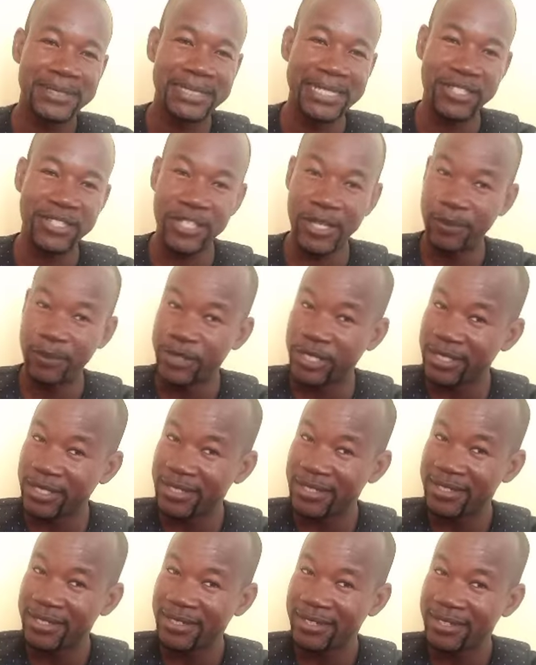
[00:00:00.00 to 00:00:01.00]
the
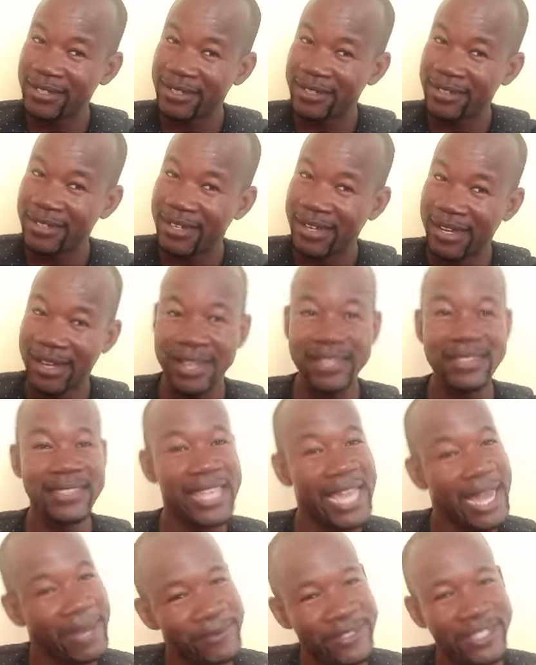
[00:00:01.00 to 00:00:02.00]
subject, and
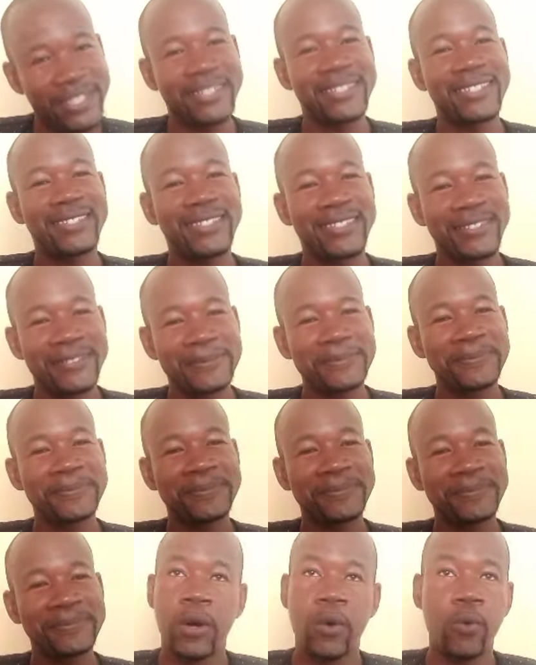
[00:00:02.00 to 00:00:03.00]
the object.
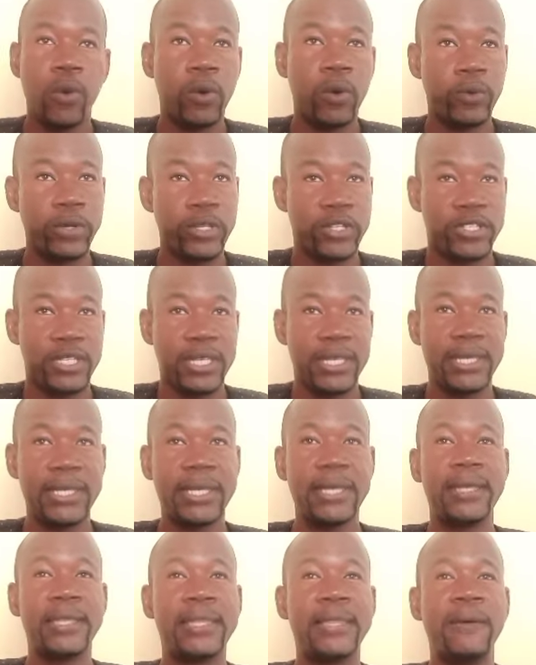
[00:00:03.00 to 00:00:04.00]
When we
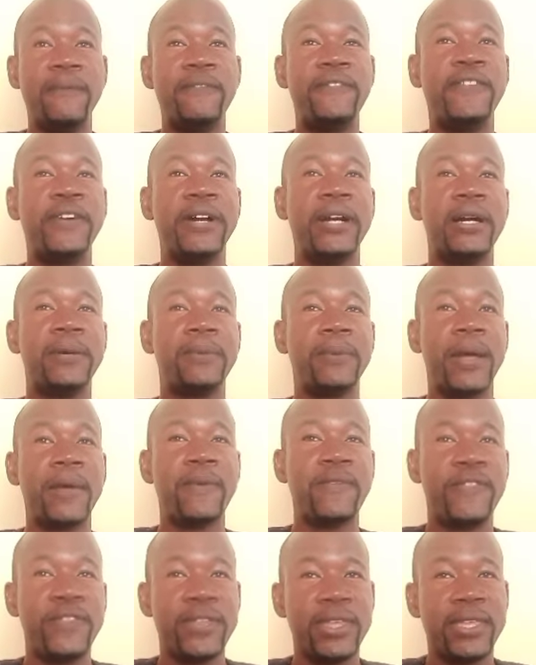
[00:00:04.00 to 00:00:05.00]
say
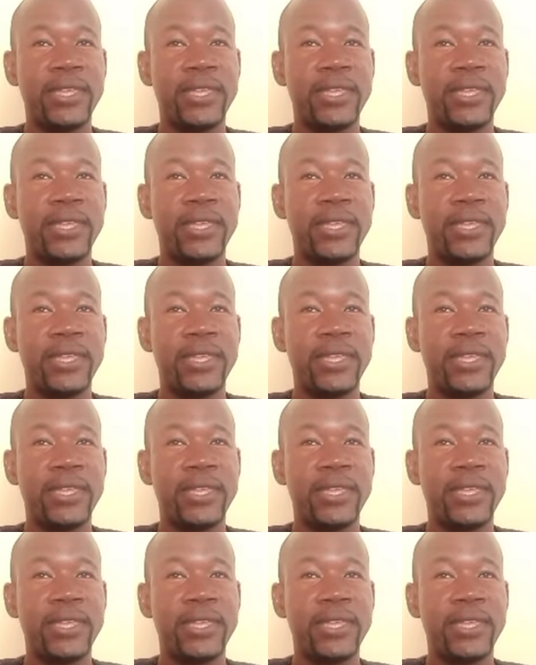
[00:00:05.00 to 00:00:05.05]
verb,